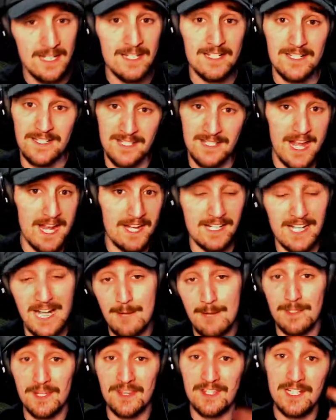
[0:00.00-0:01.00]
It's not a
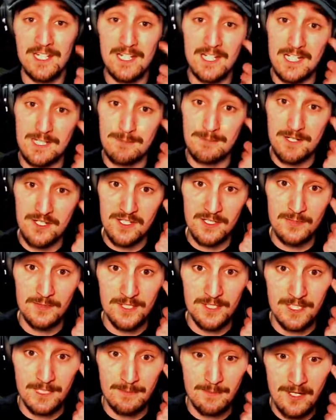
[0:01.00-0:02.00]
common thing, especially
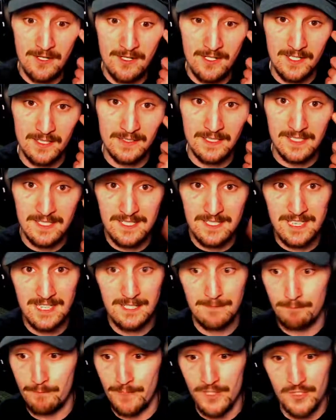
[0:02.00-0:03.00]
with an American League
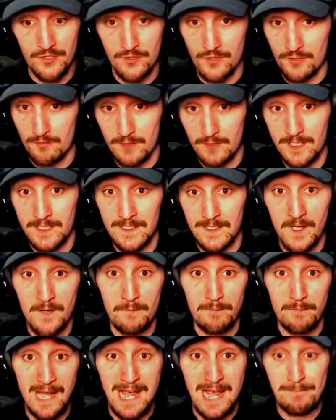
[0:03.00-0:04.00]
team. Pitchers really
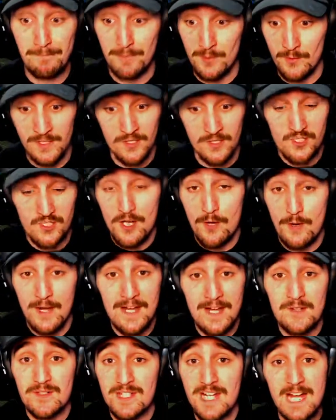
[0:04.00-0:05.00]
don't bat, but when you're
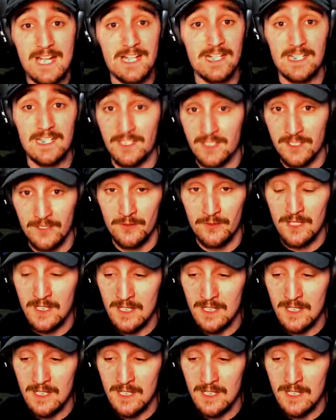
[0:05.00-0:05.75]
Shohei Ohtani, you do.